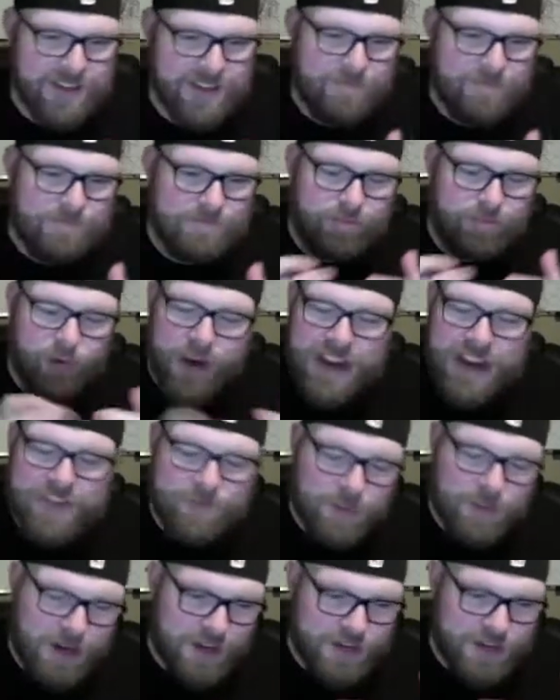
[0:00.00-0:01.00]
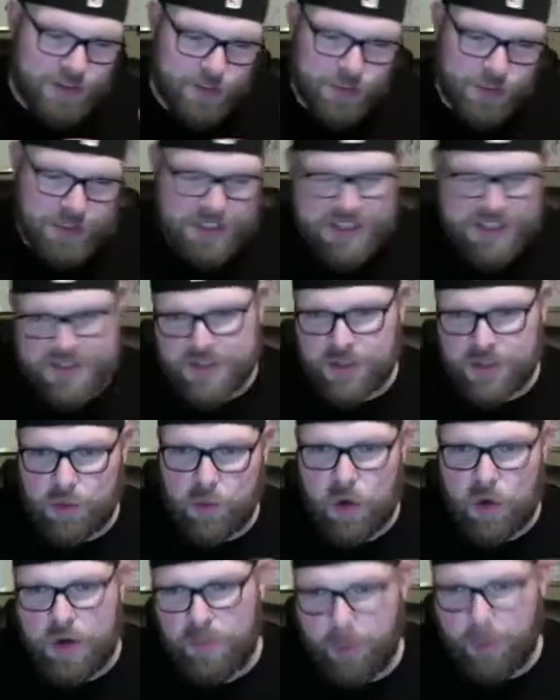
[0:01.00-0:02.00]
Brave browser released their
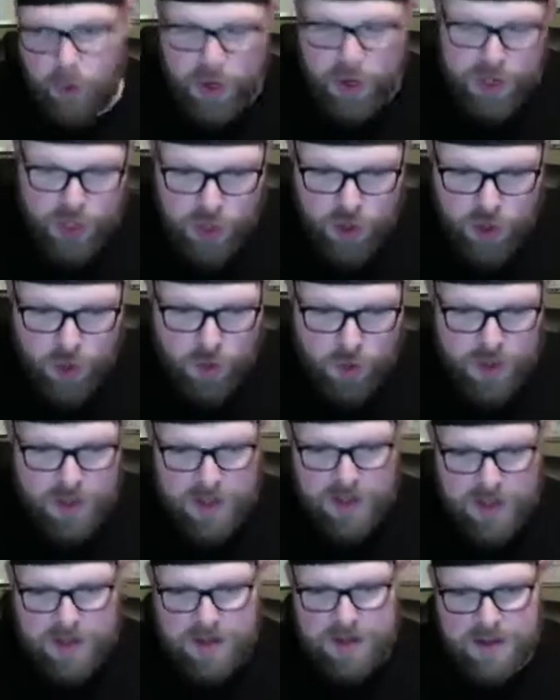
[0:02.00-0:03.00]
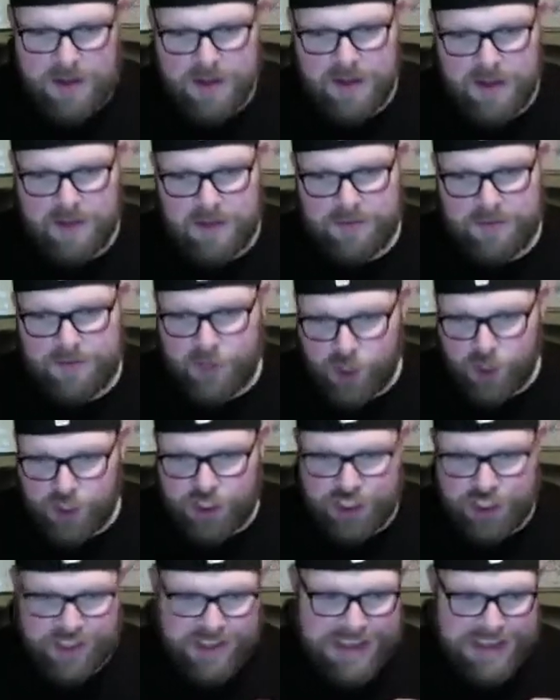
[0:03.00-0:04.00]
1.0
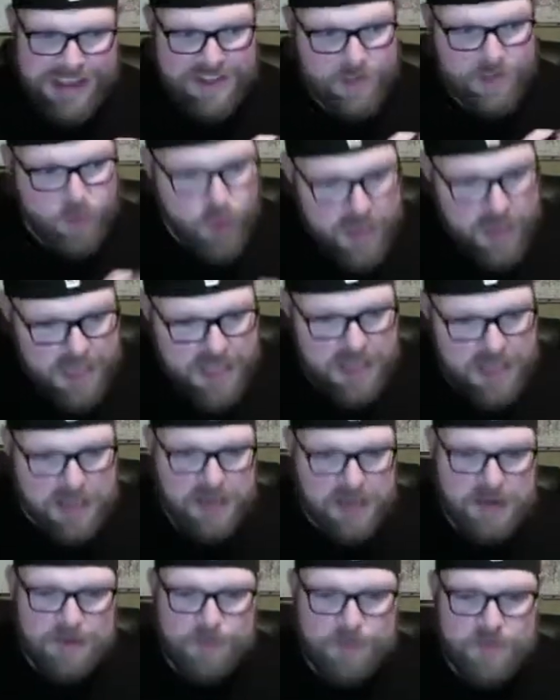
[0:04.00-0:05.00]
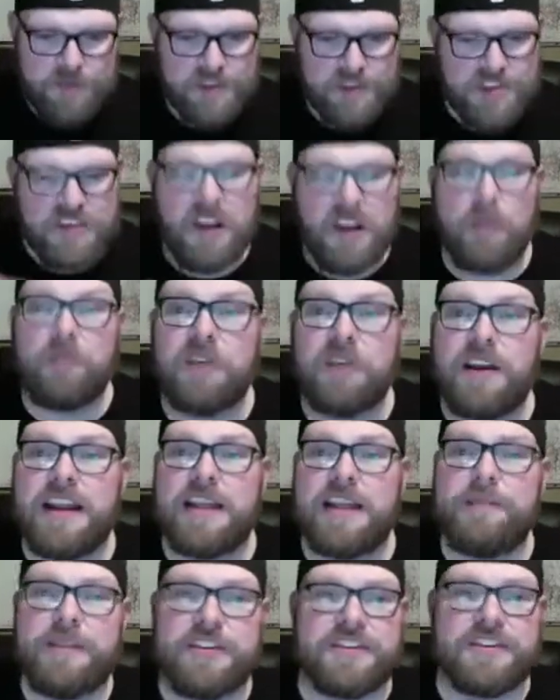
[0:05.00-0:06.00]
version last week. Something
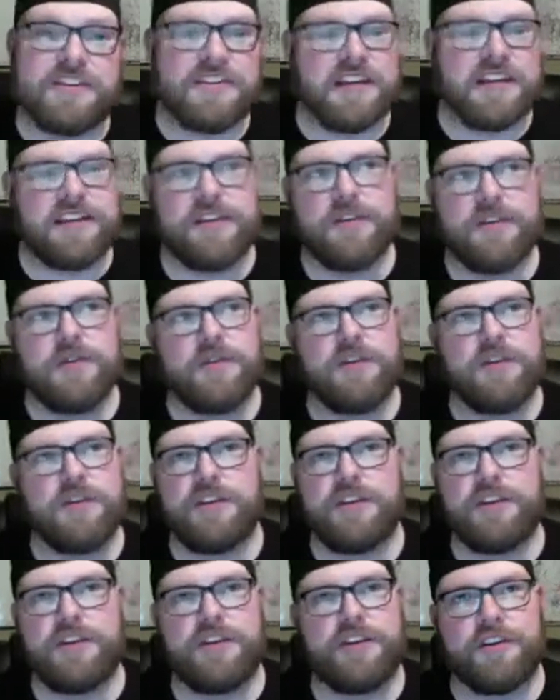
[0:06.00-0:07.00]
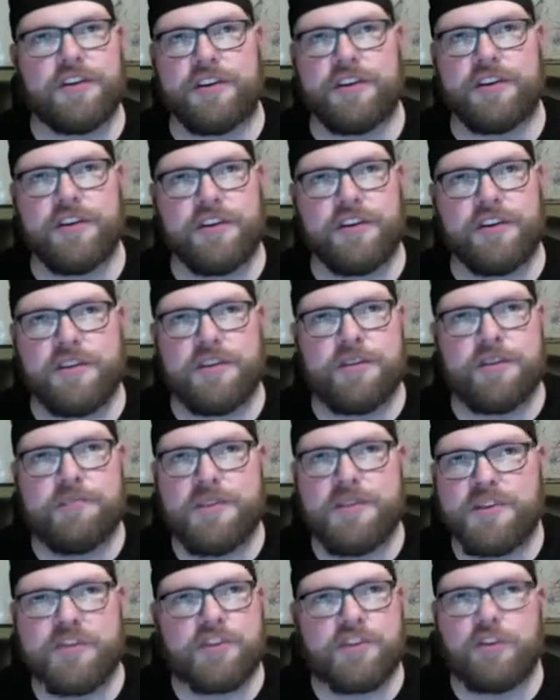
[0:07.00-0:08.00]
in me just said, dude, you're
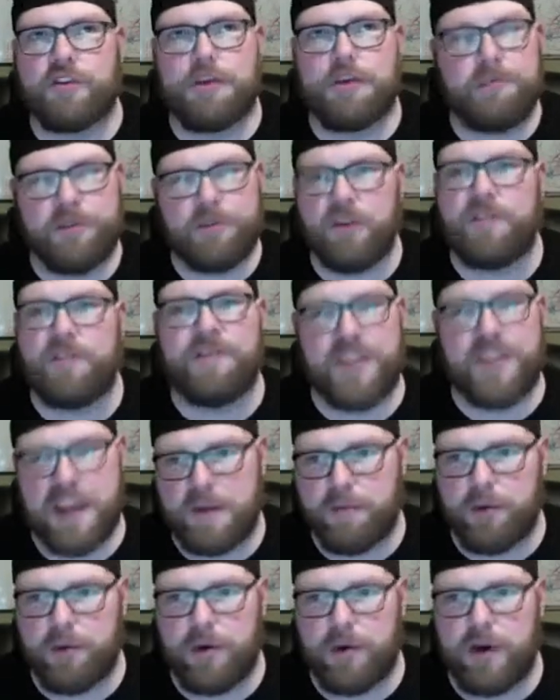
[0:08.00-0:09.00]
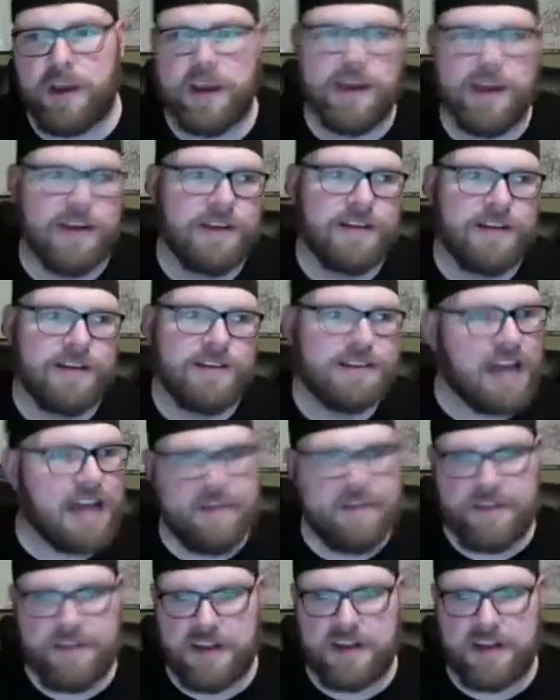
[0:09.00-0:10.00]
Mr. Crypto fanboy.
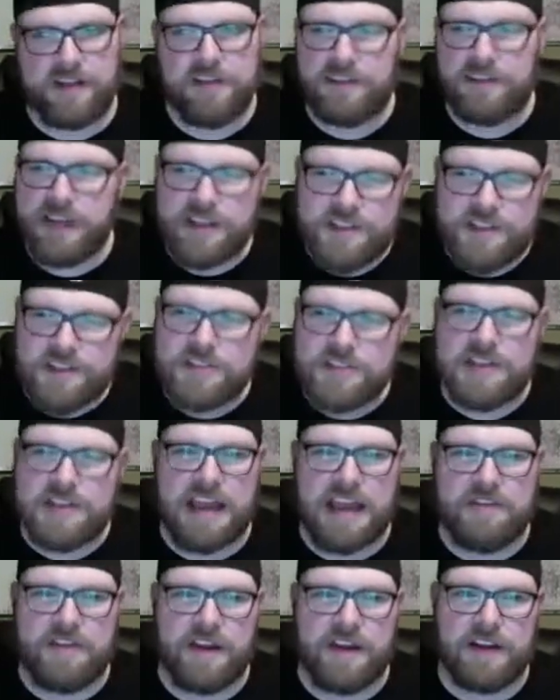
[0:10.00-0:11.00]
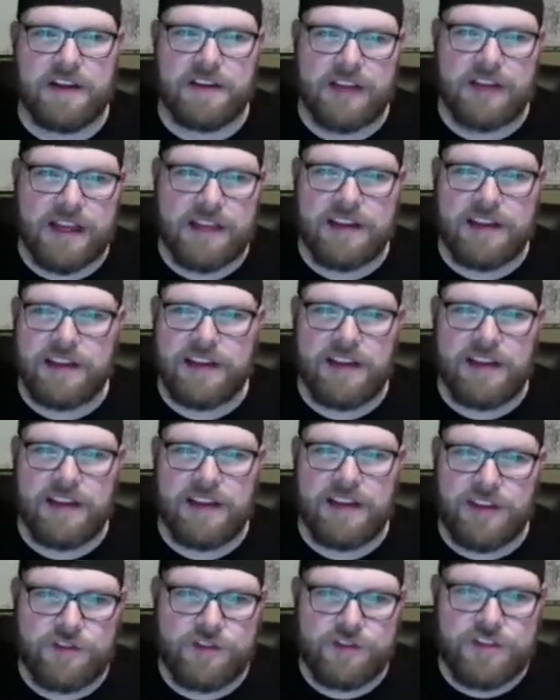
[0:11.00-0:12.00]
Dive in. Like, just dive in. Like,
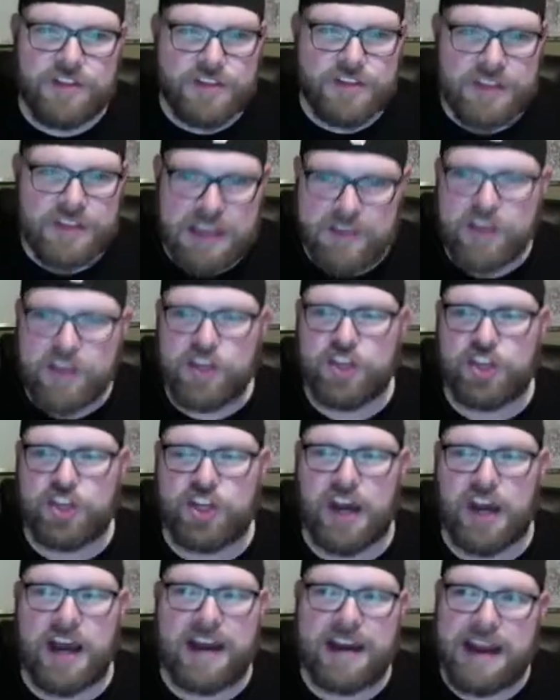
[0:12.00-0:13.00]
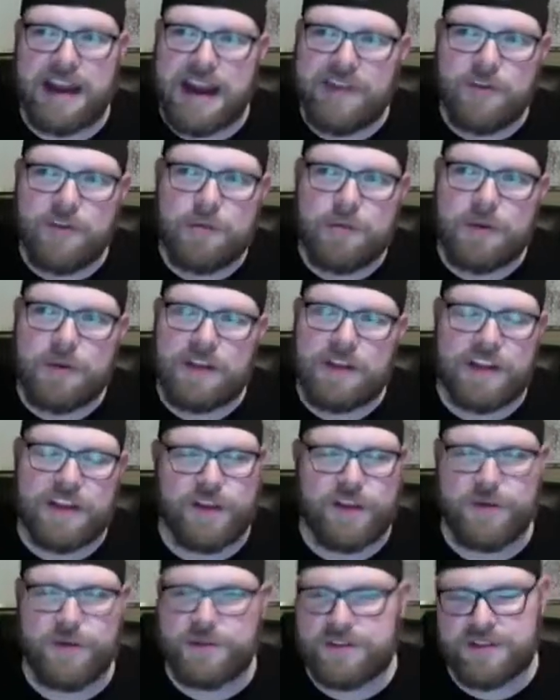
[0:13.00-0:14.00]
you know, just give it a shot. Everybody that
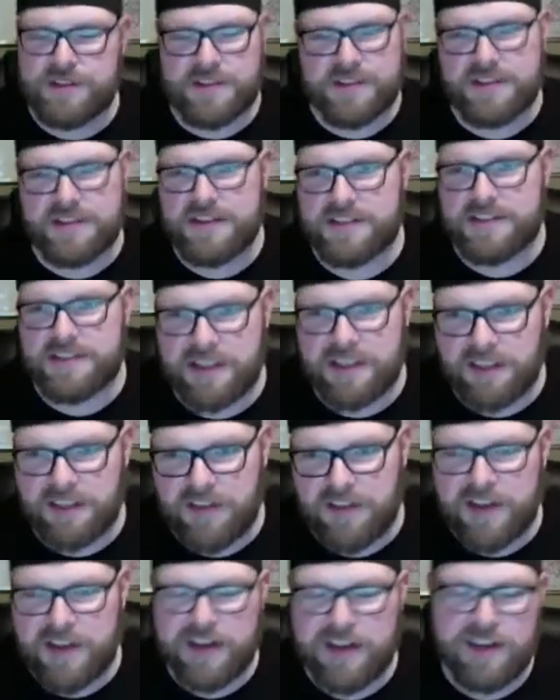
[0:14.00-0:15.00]
uses it says they love it.